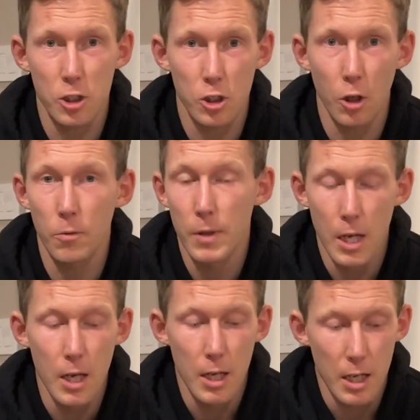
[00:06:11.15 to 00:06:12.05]
So
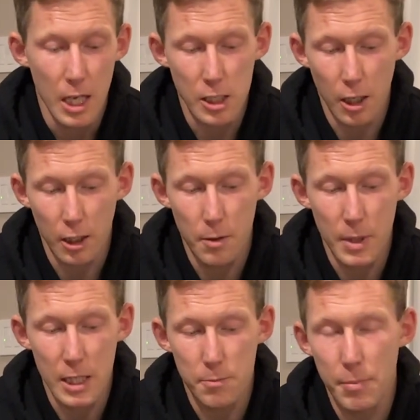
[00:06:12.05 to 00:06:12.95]
it's not gonna be
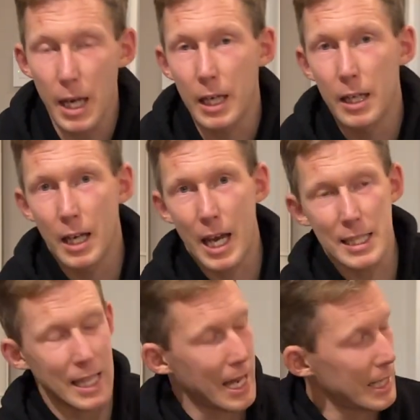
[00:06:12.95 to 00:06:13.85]
as big as
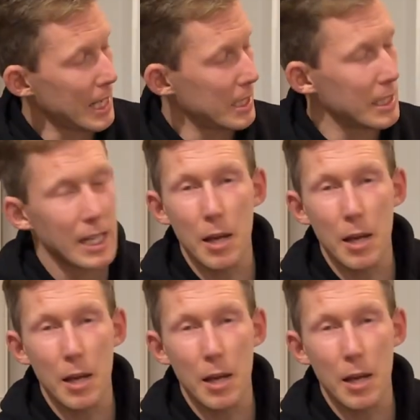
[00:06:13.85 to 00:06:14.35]
that at the end of the day,